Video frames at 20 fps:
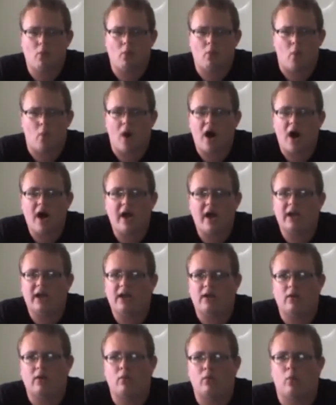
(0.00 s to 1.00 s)

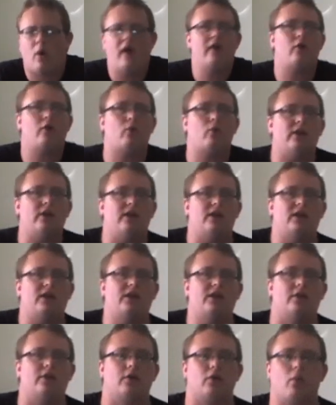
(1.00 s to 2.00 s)
why are we
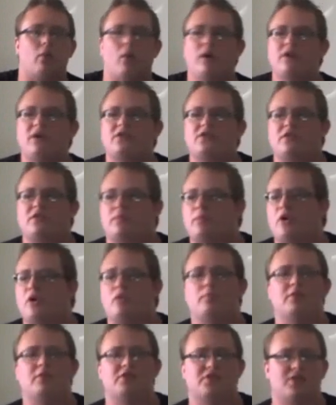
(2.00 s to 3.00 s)
here? What is the
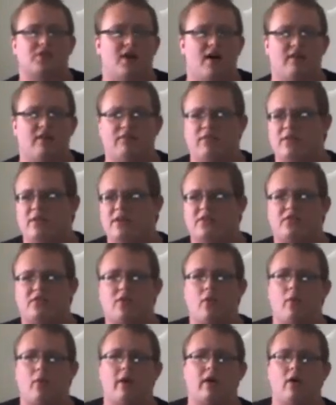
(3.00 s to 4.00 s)
purpose of this
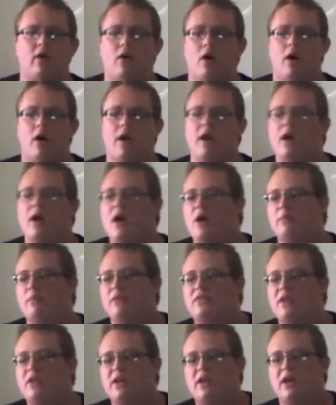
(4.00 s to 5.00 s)
going on?
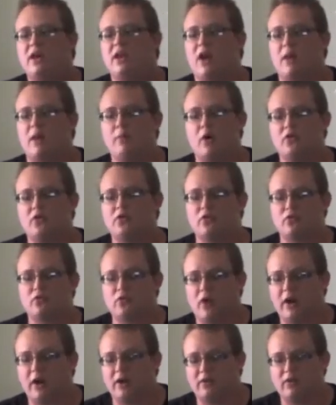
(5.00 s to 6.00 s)
But then again, I'm
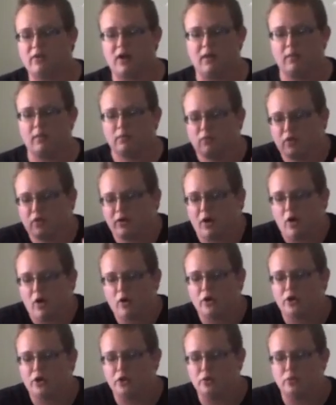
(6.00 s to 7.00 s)
trying to
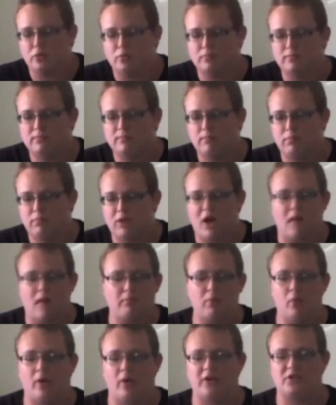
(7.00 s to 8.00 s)
argue
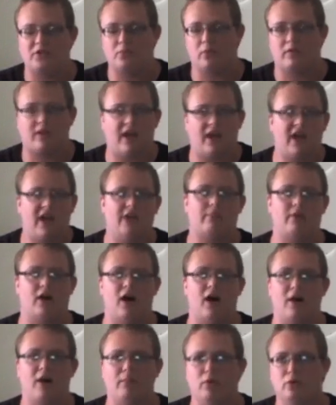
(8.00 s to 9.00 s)
plot points with
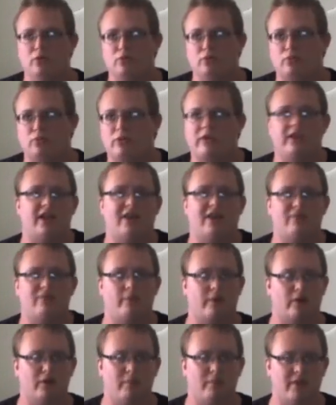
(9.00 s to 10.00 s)
Capcom, who really haven't
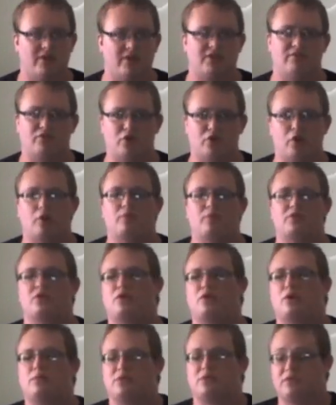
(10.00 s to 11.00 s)
been on the best of terms in
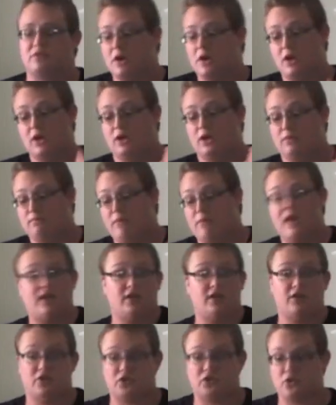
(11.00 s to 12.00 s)
terms of
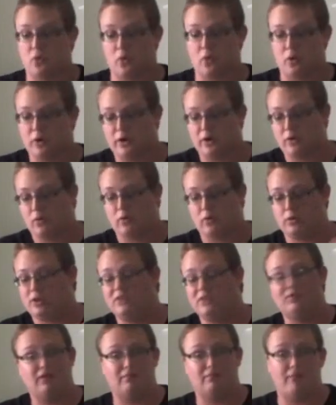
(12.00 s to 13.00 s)
making a story or
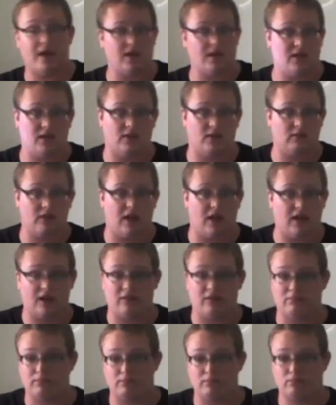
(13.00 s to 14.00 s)
even making
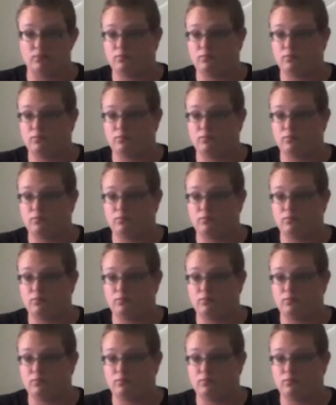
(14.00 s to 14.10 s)
a